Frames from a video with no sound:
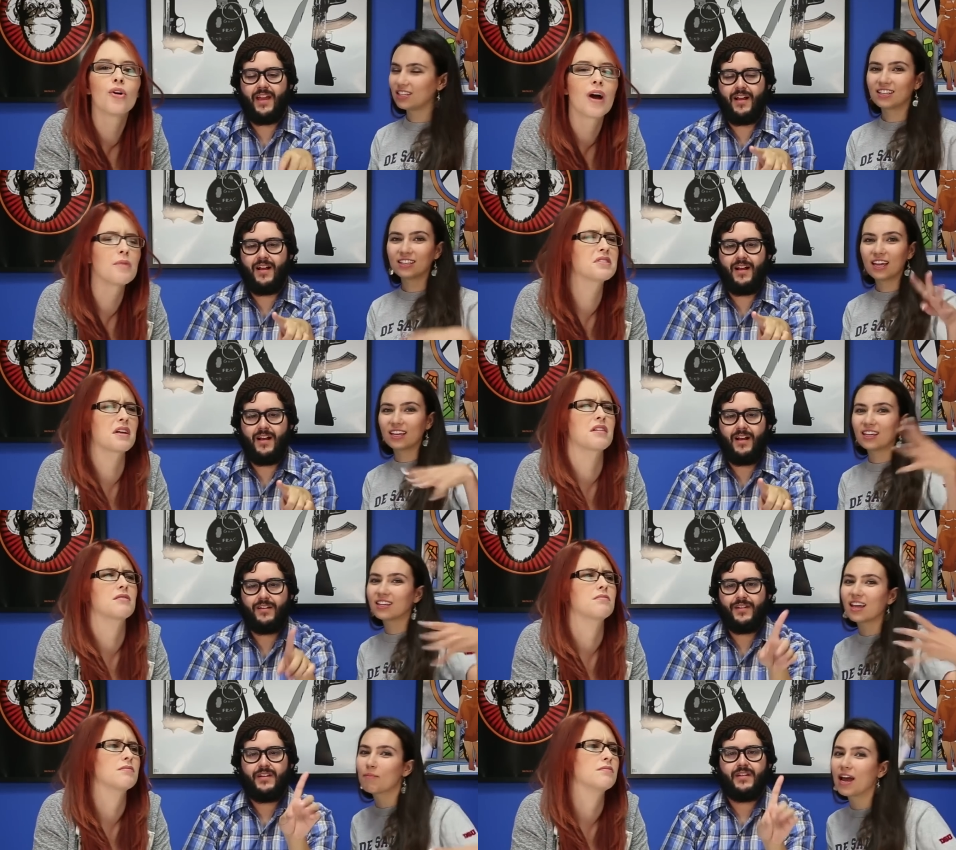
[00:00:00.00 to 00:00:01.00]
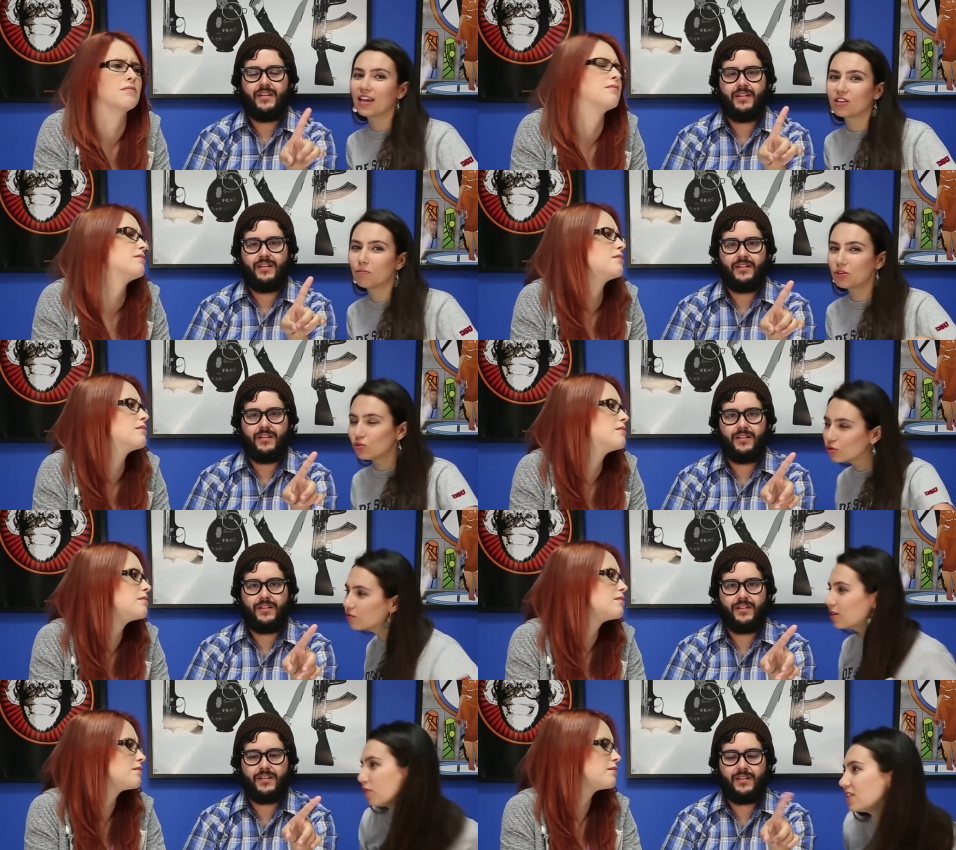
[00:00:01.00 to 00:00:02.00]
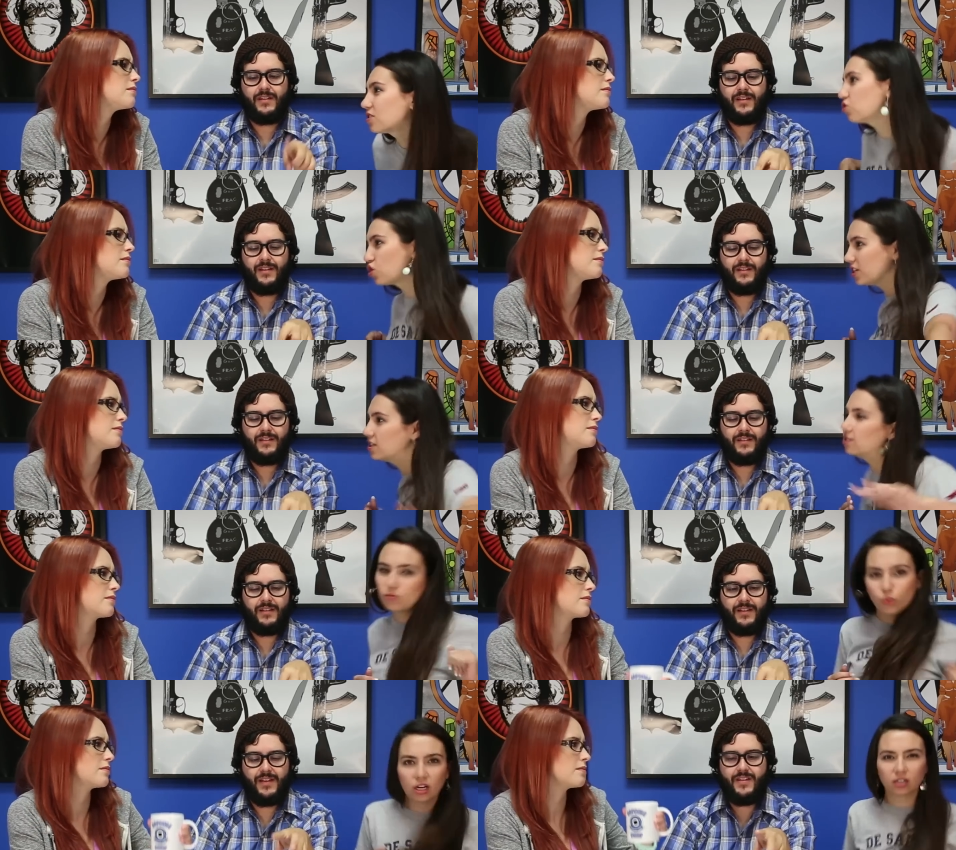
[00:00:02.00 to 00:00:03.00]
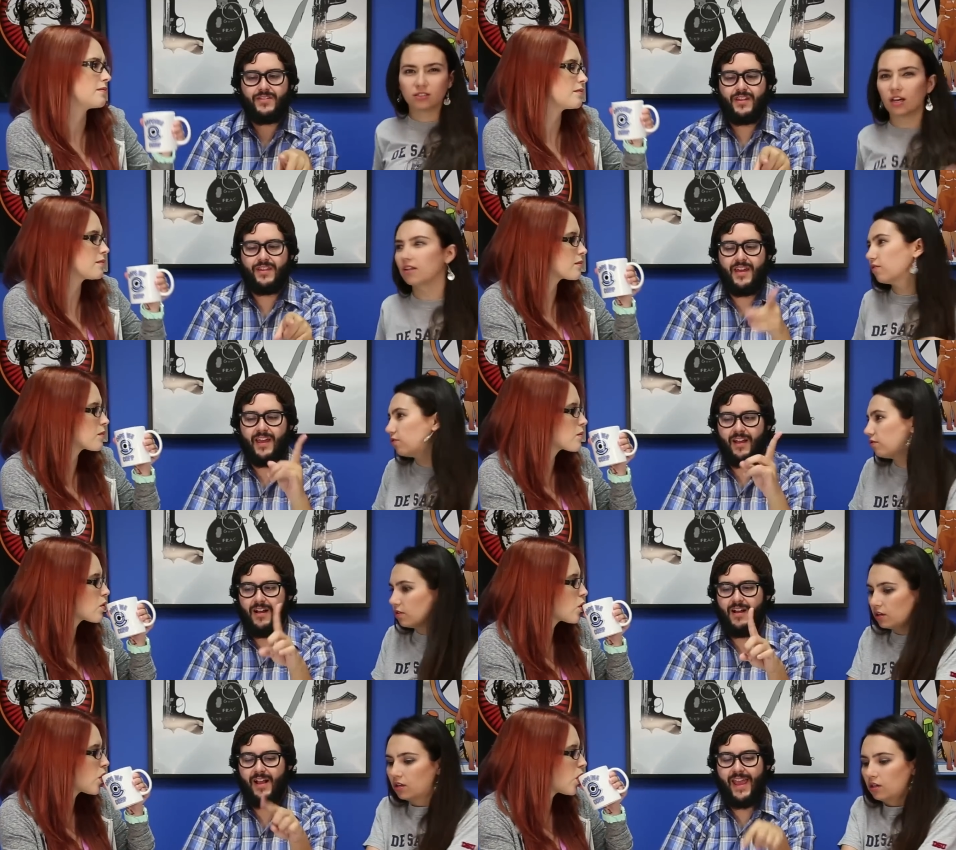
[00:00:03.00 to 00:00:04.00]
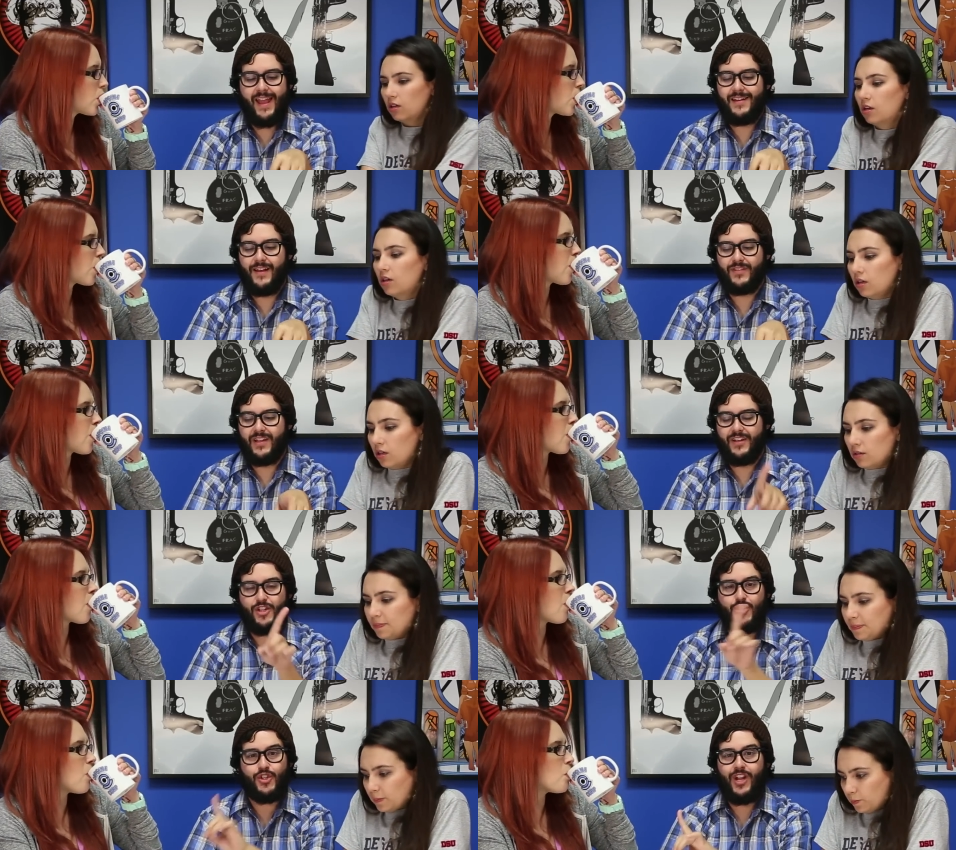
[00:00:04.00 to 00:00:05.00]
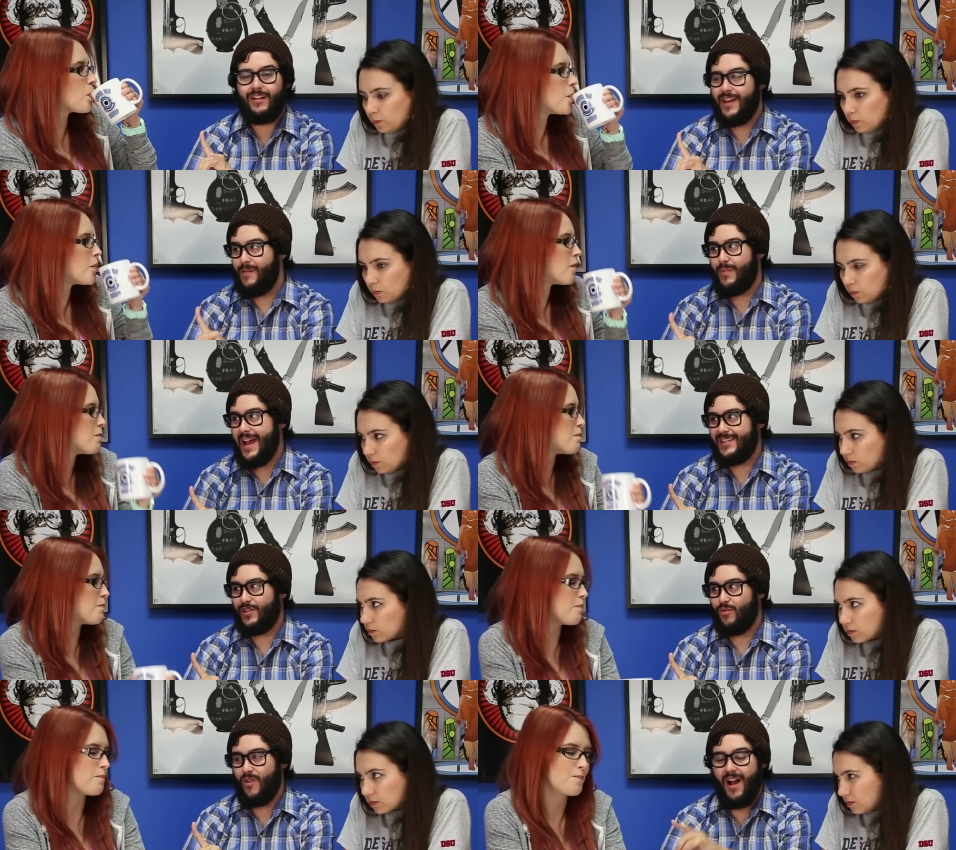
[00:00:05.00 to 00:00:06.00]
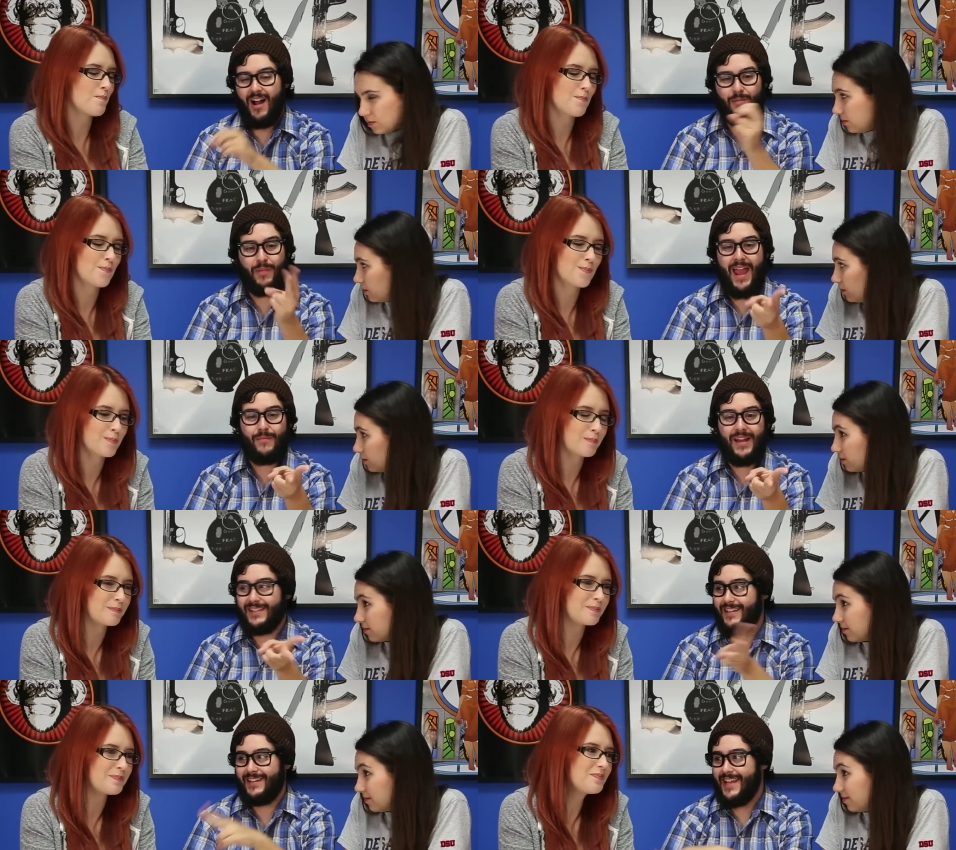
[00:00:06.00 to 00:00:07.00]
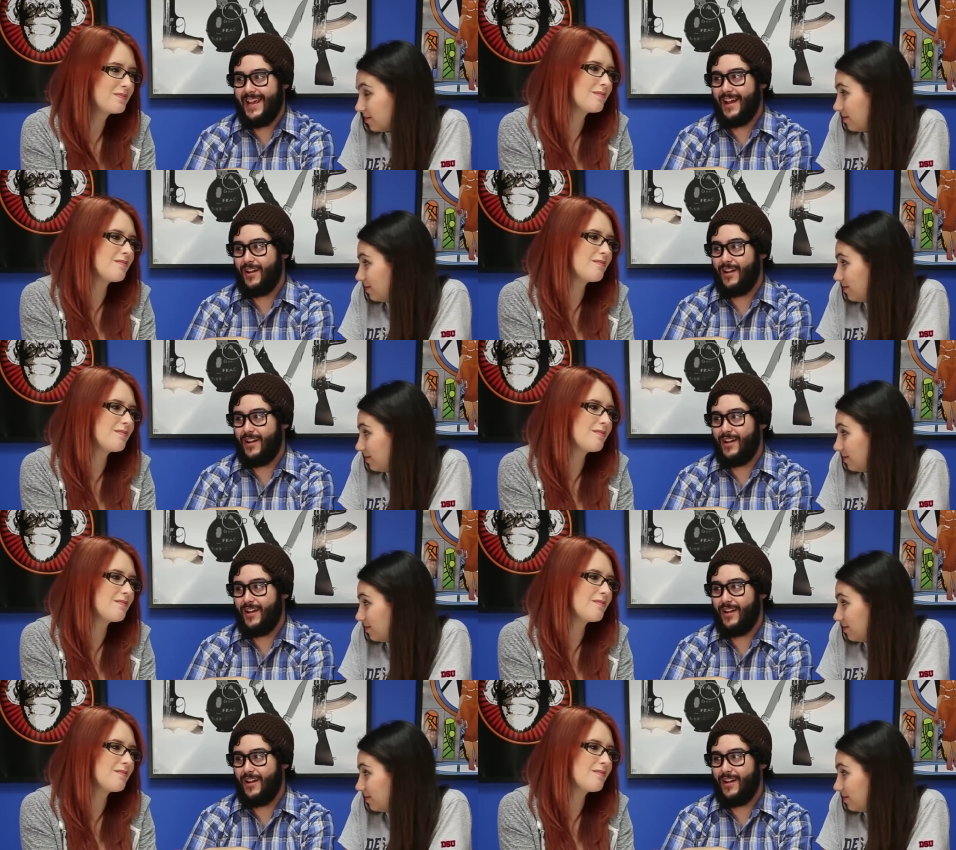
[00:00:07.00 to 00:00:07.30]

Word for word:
Speaker 1: He can, uh, get, he can get my computery researchy
Speaker 2: work. Here's done. the thing. Uh, Gandalf's gonna "You shall not pass the rock." Batman's gonna take